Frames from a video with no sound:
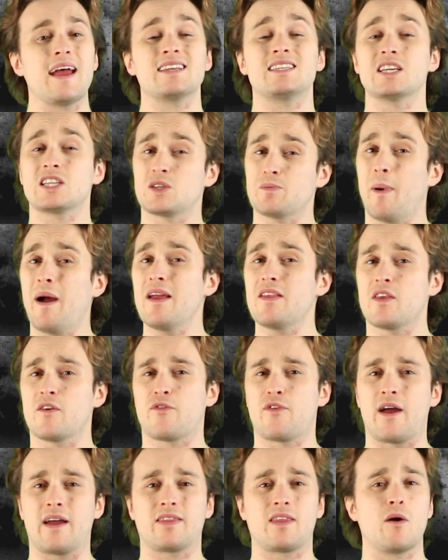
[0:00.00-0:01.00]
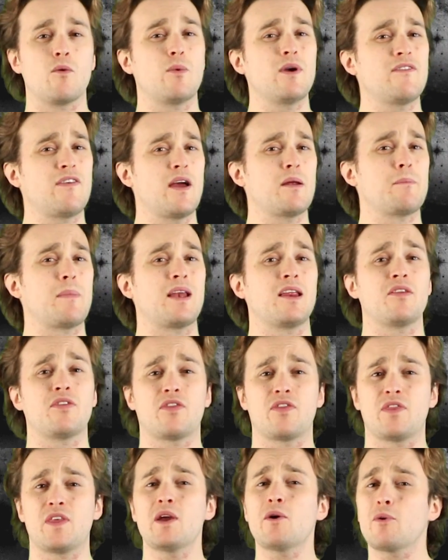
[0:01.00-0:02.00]
And despite the fact that we've had many
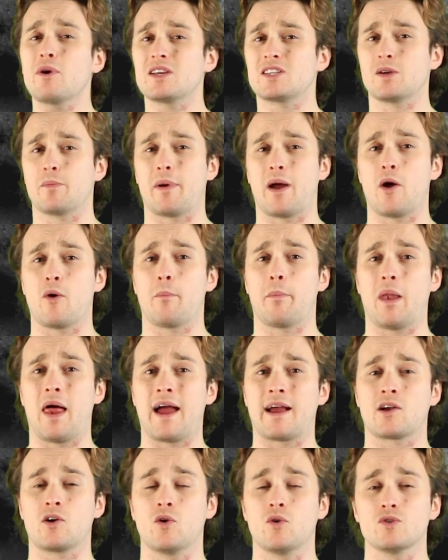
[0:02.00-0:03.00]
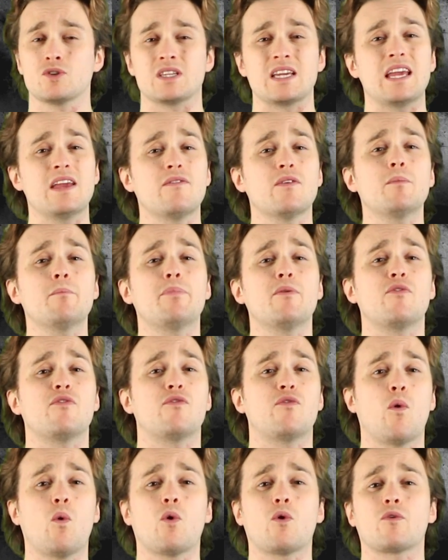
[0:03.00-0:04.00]
theories about black holes even
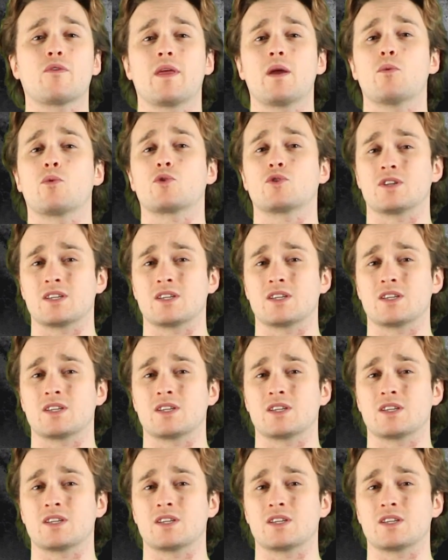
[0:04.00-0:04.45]
before they were